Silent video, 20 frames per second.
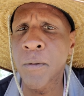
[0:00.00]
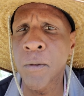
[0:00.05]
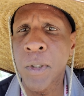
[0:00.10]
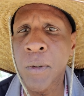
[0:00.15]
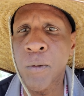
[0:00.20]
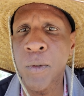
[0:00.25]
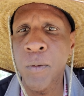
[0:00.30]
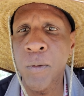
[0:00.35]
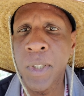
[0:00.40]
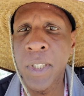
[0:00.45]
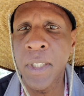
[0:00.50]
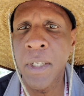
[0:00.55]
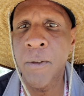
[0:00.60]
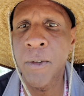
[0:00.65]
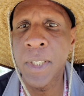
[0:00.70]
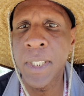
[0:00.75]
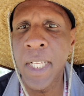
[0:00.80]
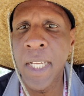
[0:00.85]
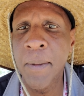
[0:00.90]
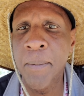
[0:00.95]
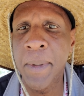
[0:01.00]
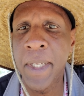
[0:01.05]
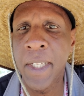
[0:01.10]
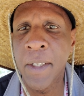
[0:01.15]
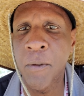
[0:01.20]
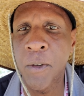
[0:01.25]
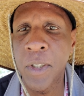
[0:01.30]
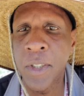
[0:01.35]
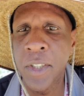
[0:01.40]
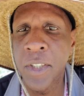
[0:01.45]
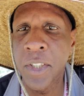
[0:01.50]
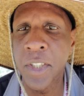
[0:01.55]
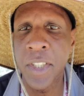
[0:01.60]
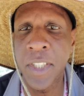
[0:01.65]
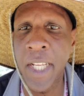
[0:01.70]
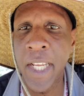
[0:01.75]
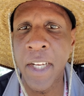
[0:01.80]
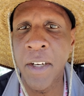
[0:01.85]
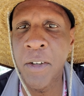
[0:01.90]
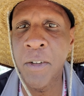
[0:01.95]
What, what, what does that mean? Well, you
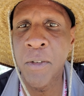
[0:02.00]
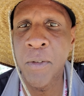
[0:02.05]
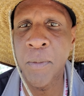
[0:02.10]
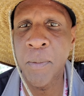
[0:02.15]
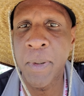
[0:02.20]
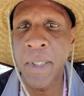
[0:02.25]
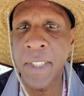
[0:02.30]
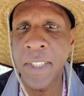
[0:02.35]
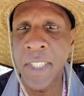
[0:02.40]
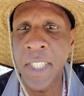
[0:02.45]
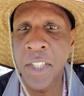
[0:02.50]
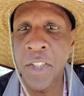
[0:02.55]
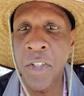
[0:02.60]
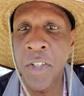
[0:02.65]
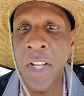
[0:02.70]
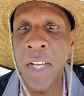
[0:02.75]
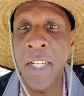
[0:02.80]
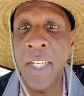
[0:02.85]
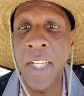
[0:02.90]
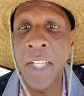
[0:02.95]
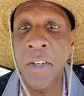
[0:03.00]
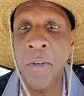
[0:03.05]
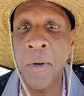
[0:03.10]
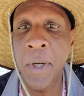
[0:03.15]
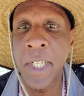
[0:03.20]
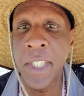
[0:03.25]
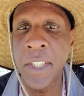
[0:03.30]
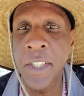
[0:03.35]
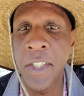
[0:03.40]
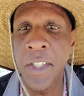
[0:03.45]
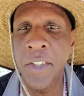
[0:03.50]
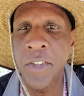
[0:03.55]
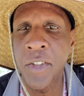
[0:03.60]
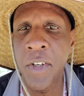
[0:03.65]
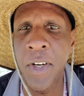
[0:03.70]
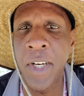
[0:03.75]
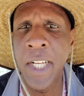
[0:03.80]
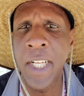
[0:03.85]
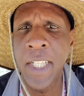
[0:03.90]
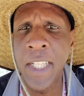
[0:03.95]
stay home. But since you're not interested, is
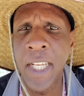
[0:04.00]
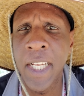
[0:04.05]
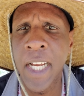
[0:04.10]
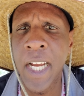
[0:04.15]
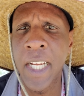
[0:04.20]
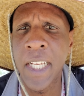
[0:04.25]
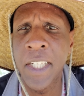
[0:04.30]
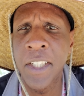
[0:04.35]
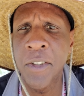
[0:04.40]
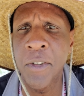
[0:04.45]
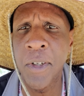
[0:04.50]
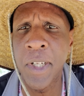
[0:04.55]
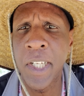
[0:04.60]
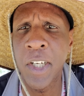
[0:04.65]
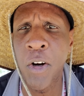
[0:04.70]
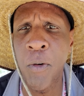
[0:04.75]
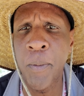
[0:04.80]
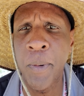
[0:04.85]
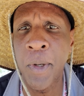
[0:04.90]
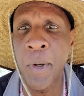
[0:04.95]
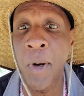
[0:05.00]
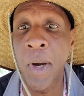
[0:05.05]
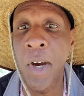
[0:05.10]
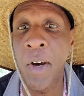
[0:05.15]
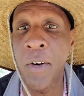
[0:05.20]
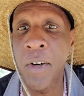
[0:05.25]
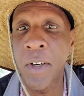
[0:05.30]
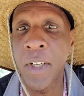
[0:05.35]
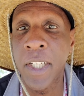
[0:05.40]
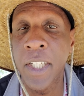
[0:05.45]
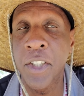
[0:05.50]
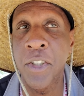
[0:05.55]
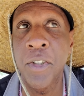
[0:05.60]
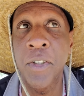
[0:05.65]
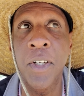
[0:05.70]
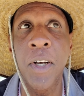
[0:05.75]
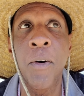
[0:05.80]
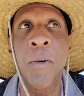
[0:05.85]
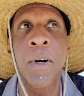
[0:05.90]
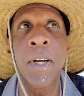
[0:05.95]
there anything I can do to help you out or get you
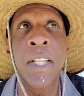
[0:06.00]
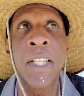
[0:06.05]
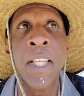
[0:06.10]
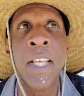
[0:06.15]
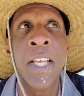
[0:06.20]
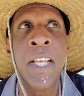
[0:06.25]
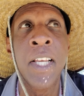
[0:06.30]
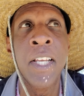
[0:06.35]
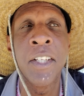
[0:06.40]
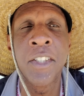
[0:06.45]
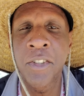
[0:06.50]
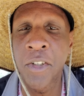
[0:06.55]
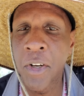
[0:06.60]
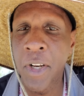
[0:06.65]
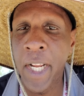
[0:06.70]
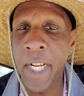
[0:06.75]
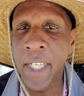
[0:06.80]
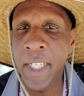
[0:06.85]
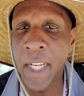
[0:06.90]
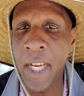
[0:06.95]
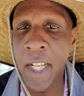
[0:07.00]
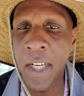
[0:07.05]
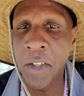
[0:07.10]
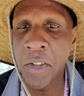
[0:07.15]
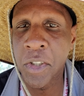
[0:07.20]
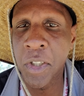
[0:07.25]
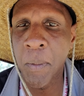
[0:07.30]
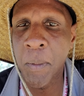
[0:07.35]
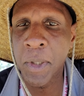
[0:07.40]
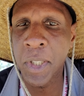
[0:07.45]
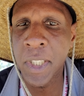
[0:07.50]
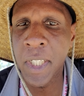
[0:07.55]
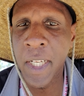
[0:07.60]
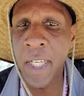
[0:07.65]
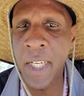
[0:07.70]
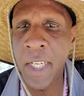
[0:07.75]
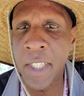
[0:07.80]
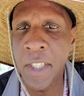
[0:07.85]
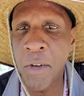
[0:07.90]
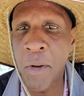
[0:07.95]
going? So they acknowledge them and say,
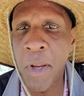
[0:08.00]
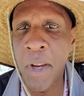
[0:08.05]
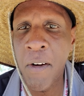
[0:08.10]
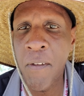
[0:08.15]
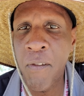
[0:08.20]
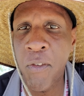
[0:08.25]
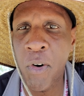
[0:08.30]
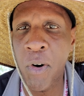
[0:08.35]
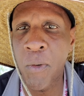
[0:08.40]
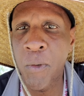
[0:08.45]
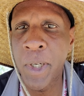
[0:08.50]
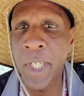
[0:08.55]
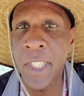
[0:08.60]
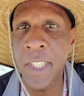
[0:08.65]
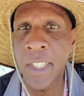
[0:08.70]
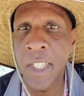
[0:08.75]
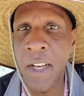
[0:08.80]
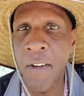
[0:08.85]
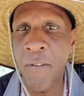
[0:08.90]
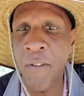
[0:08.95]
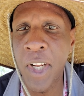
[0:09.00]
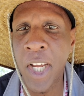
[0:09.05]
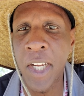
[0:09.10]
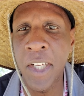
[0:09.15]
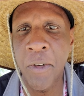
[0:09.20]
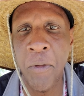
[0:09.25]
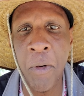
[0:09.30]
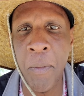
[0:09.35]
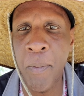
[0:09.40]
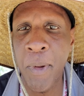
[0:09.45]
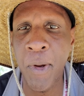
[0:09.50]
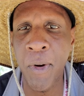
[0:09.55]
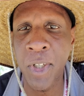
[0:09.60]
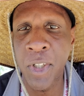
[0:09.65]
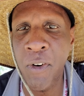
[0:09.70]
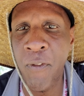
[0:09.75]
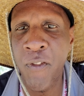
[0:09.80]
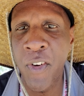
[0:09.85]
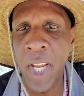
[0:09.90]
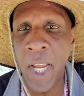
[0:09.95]
hey, you're here for a reason. If not, you will be with
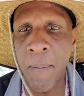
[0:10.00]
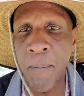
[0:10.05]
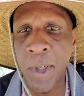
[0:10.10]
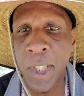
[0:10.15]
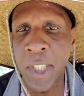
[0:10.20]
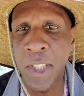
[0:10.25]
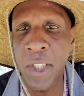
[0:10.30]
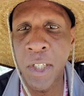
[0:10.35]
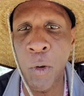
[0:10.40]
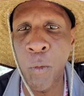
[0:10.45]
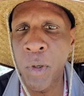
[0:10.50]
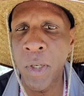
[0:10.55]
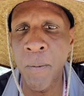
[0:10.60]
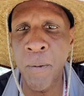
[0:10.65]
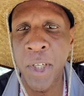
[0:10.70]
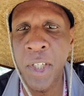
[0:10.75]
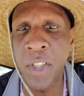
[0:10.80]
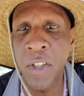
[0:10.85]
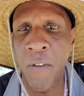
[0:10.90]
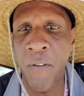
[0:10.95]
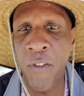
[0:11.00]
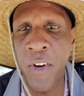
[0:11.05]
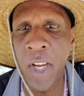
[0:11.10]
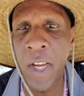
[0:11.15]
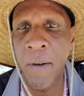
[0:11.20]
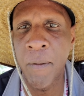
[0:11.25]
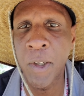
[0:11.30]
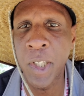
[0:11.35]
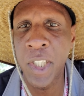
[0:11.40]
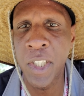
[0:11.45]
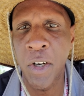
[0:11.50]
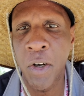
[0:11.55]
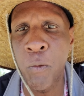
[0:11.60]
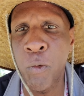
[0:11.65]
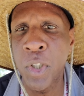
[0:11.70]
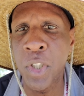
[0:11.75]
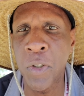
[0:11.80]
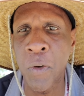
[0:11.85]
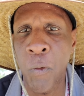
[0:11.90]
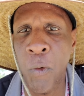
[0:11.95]
your family. You don't want to be with your family. You don't
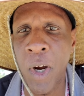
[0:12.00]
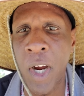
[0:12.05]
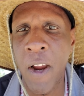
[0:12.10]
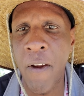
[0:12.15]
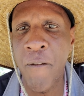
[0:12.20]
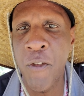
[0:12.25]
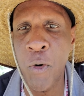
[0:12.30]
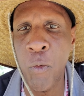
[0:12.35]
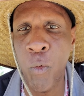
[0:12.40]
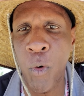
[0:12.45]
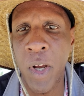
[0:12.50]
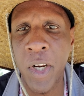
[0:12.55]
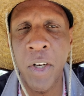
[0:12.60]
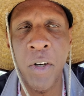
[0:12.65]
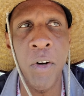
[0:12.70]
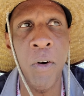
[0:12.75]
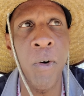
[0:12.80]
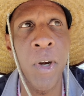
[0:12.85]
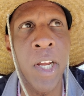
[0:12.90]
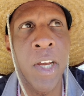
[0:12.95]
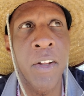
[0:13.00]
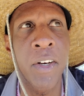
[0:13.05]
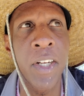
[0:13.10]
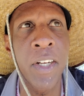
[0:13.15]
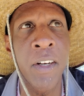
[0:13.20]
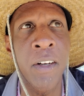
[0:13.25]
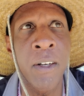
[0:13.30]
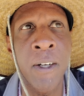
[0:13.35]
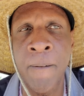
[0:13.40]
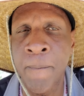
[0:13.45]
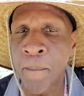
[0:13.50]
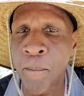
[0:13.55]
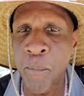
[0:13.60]
with your wife. You're wandering around here.